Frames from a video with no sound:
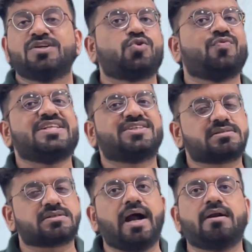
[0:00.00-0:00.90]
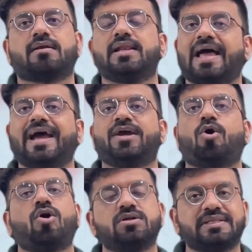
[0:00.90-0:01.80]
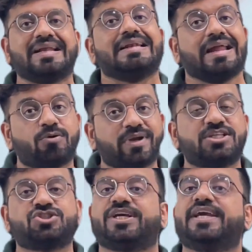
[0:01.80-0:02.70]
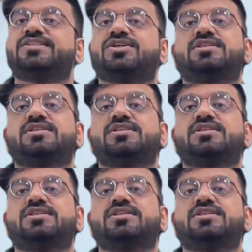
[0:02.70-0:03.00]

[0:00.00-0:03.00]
So we just can't rely on the day-to-day change